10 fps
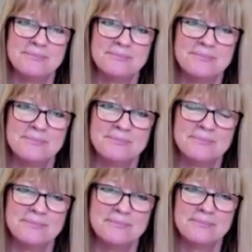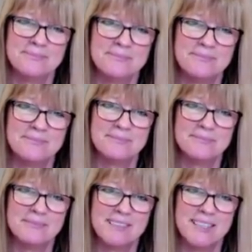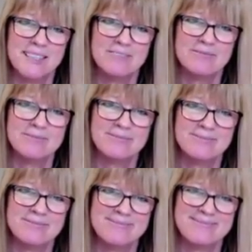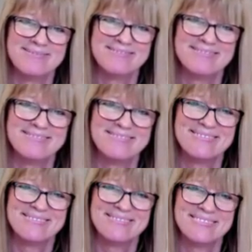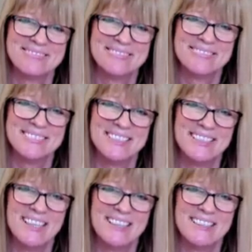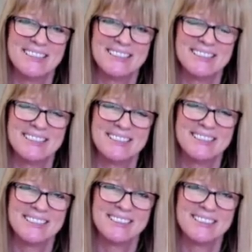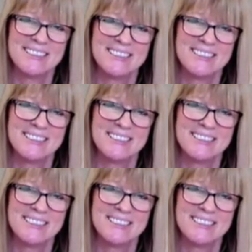The person shown says nothing.